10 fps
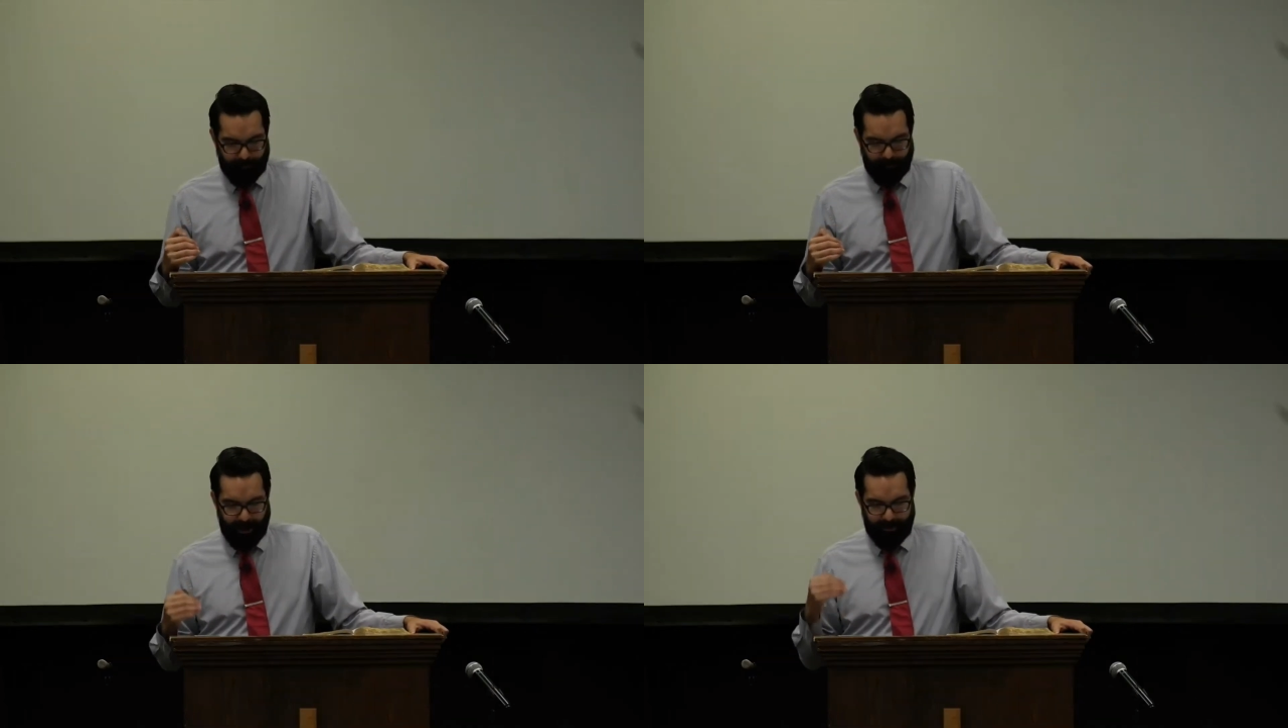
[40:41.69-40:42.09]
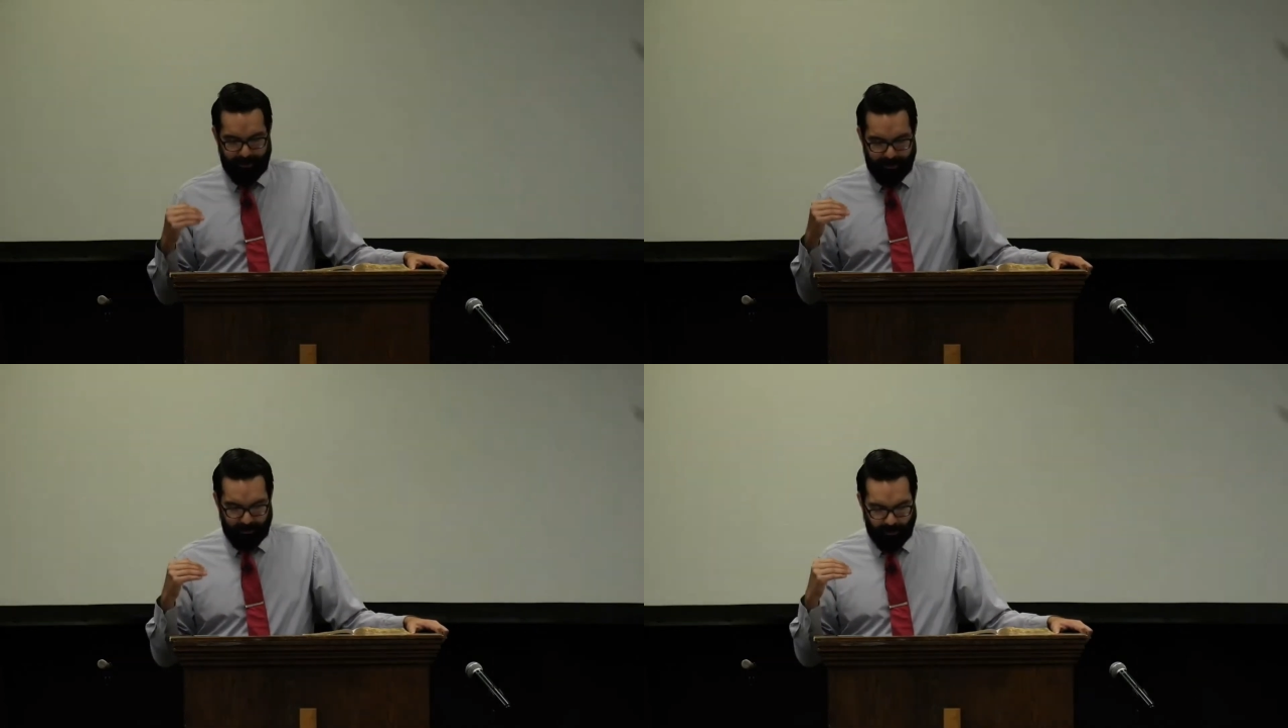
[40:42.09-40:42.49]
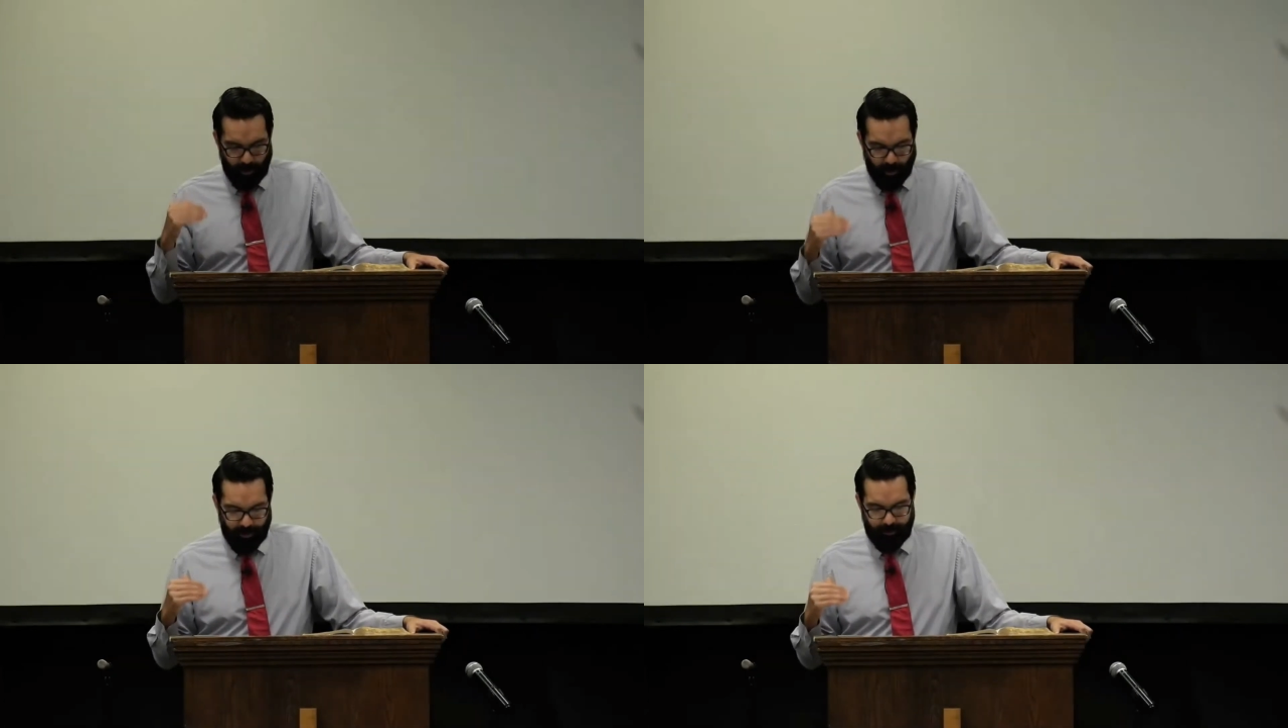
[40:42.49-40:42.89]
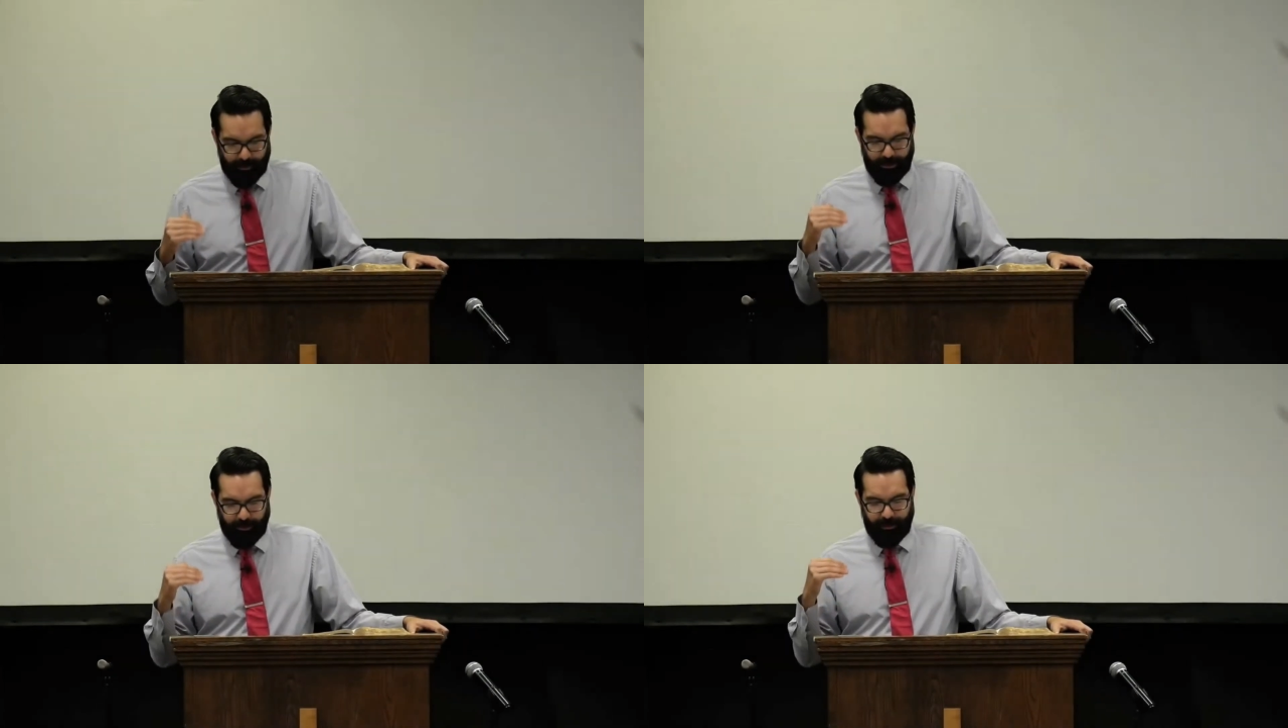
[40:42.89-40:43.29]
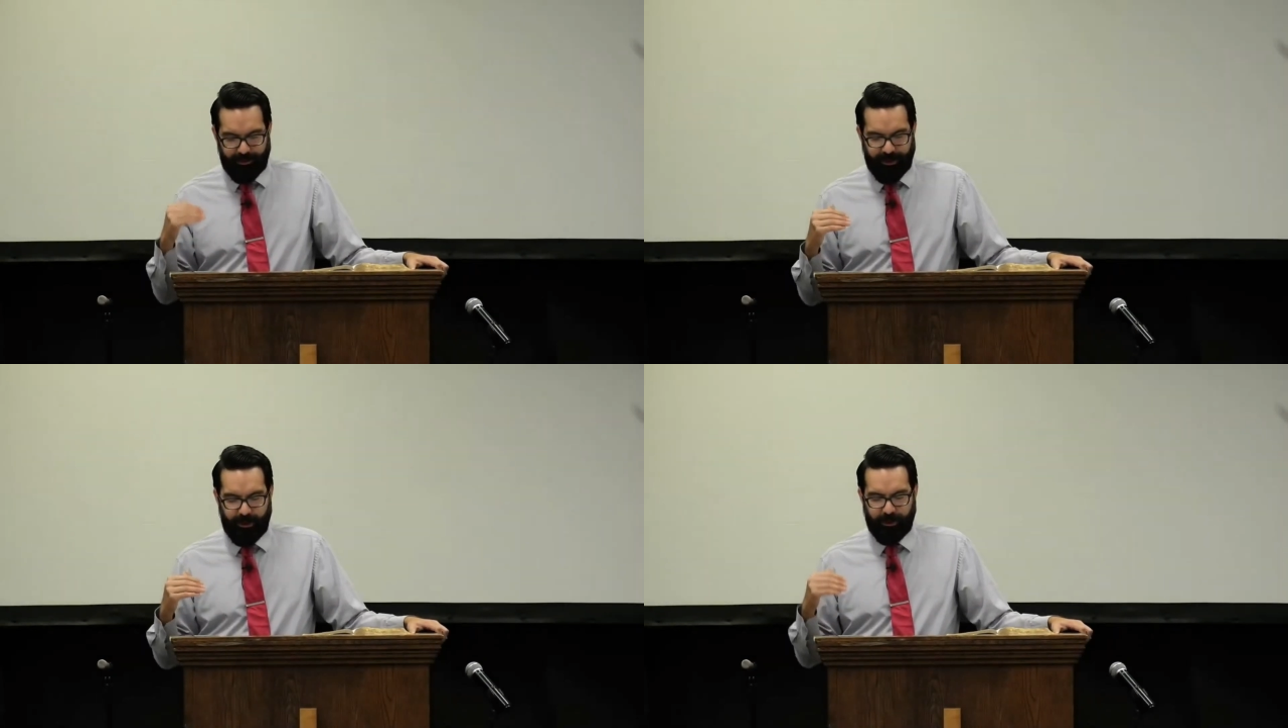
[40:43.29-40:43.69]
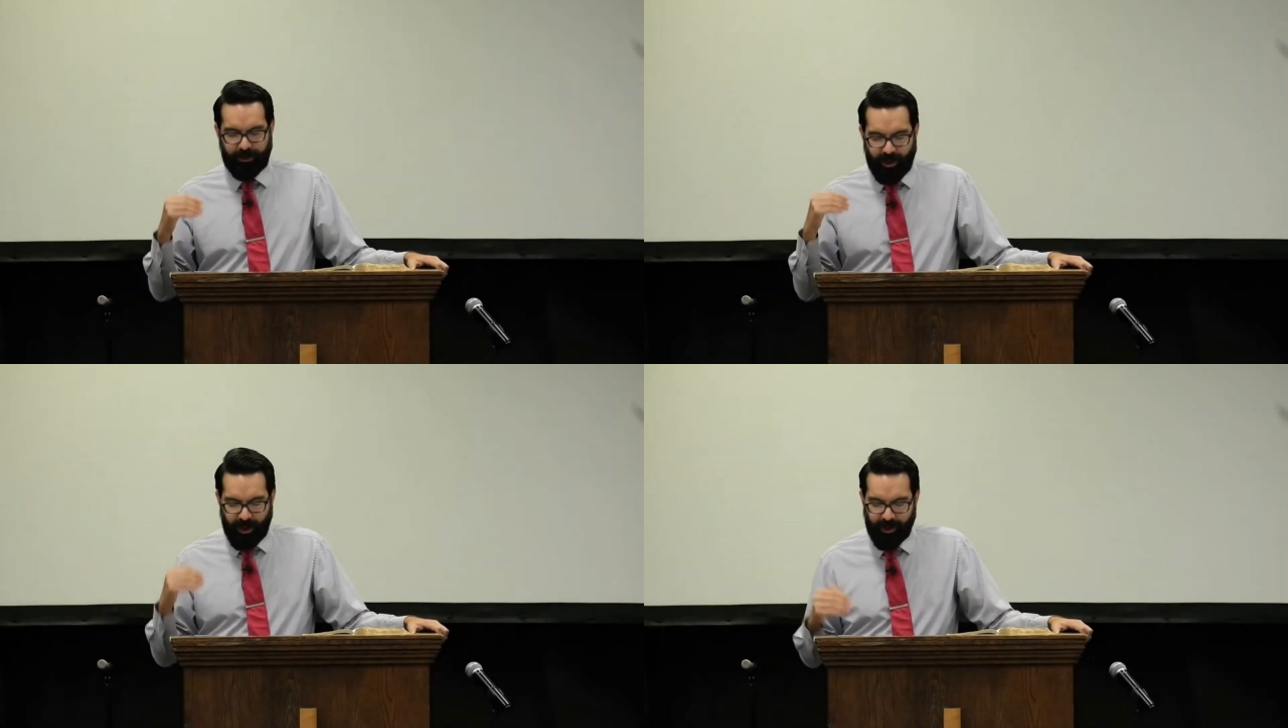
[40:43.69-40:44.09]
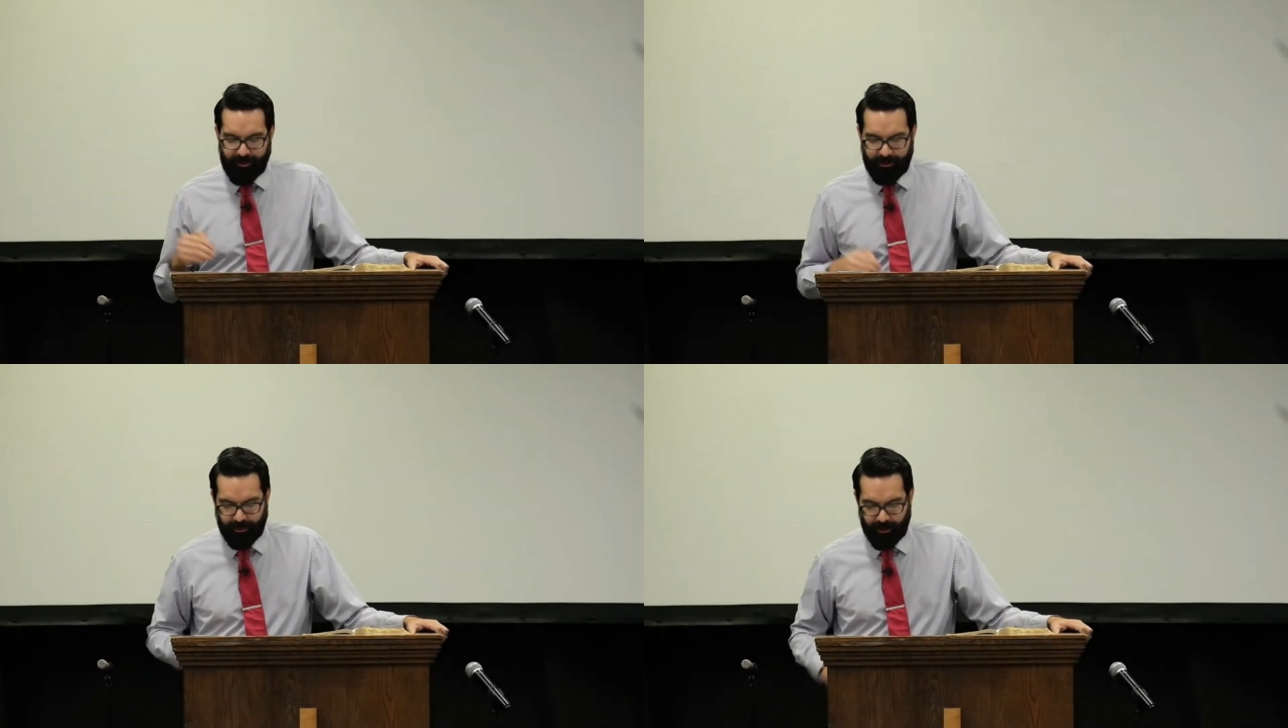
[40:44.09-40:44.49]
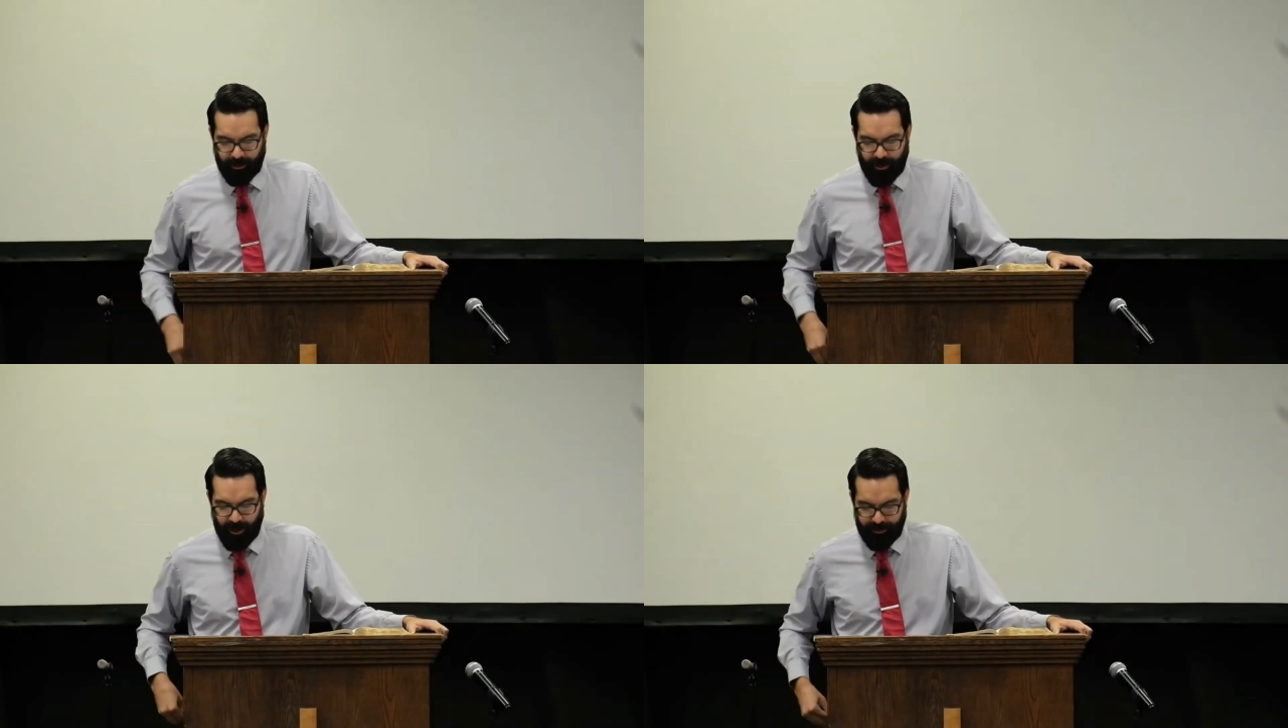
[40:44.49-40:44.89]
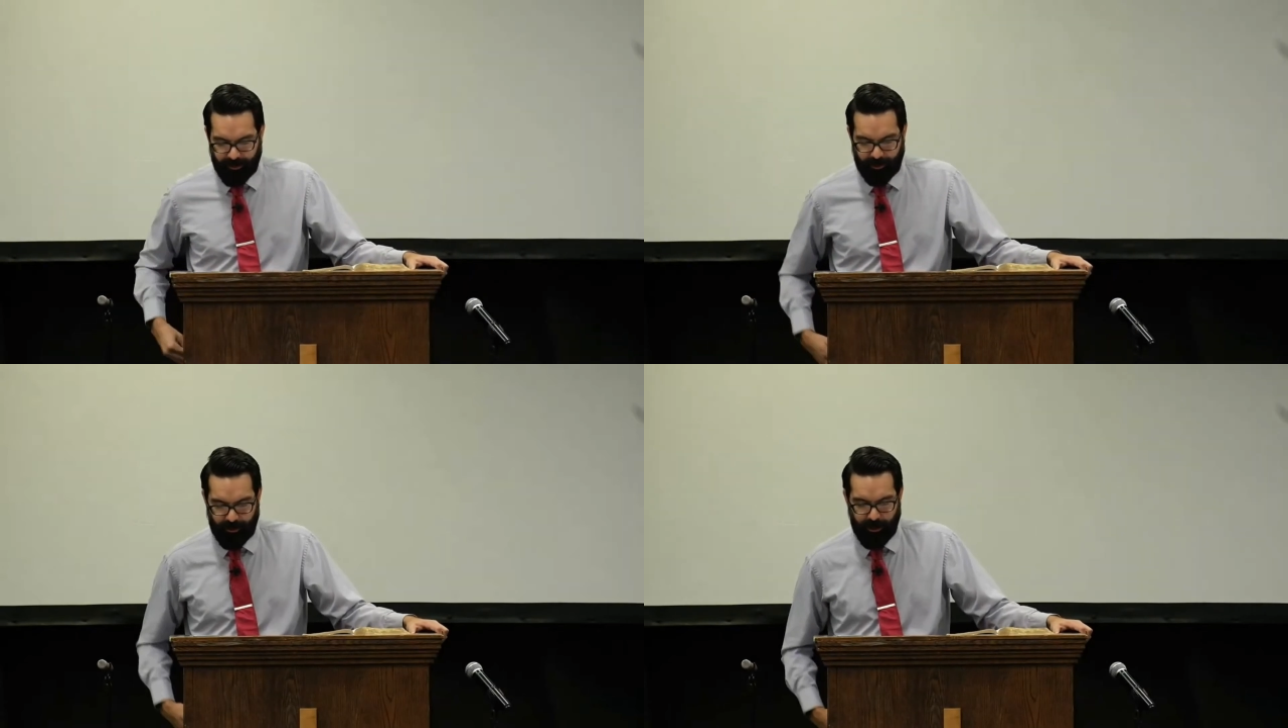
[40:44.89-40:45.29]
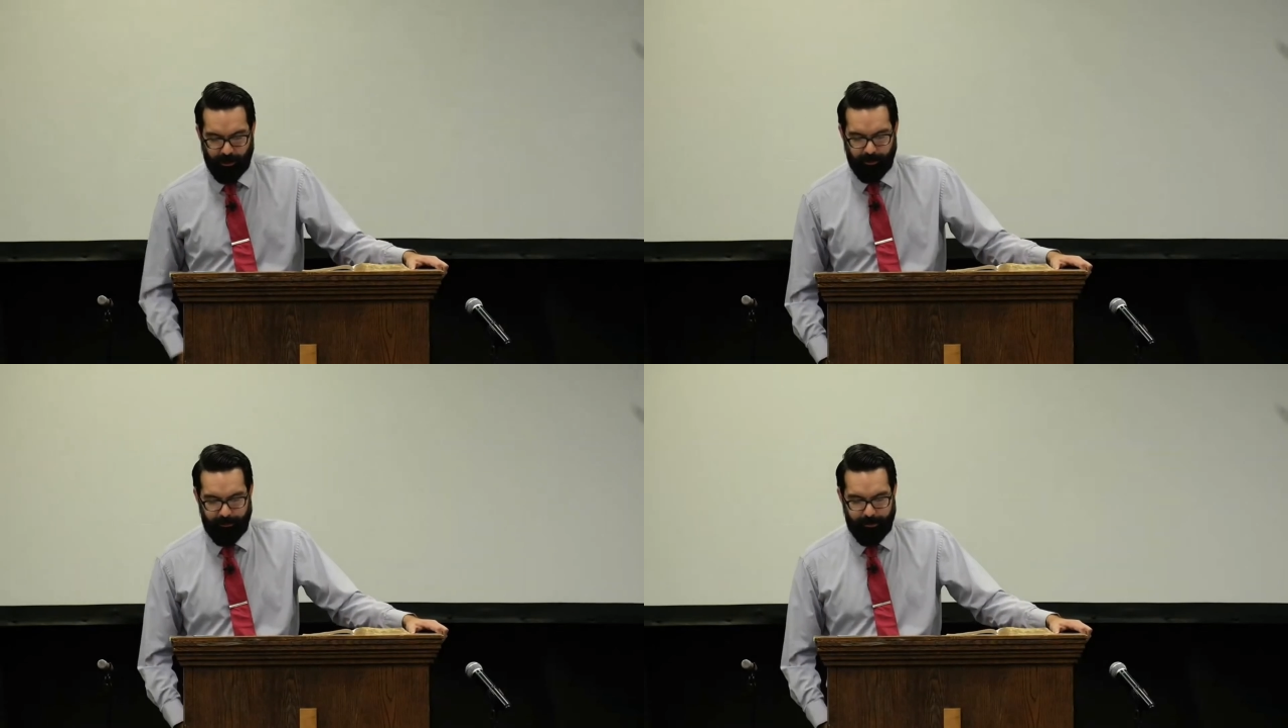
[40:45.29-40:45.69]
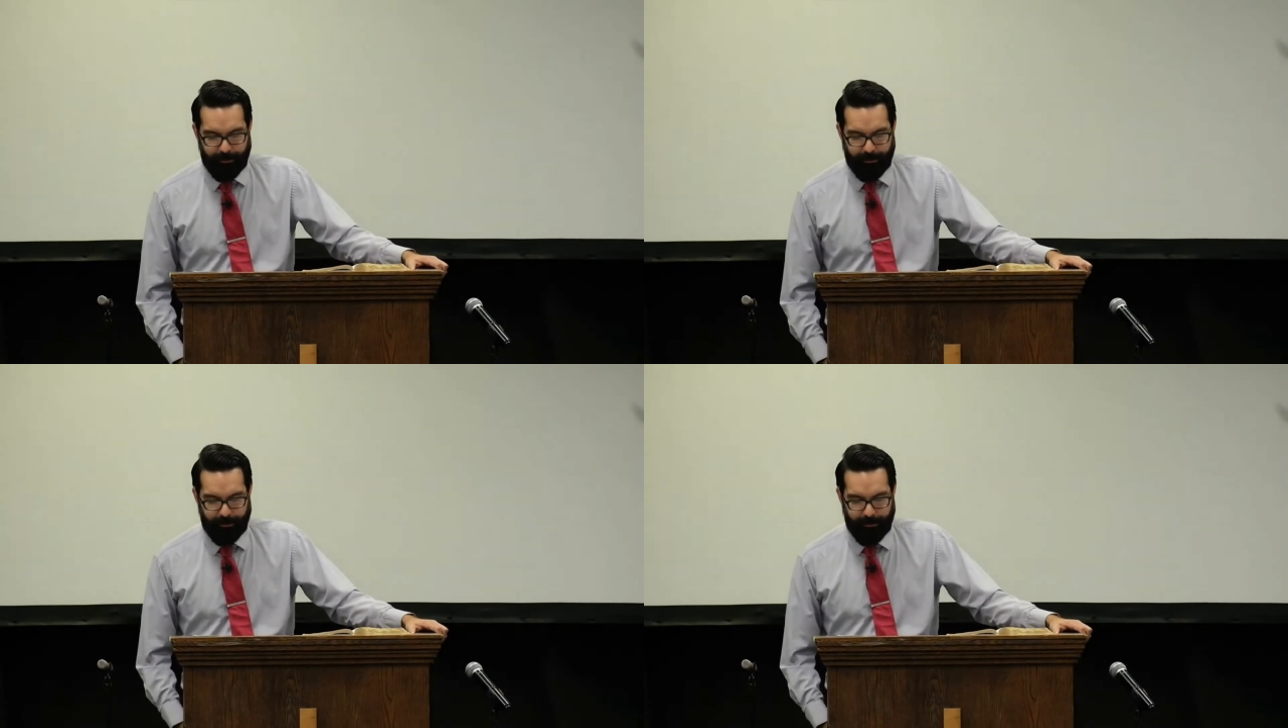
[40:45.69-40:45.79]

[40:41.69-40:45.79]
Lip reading: And the Holy Spirit was there causing it to grow.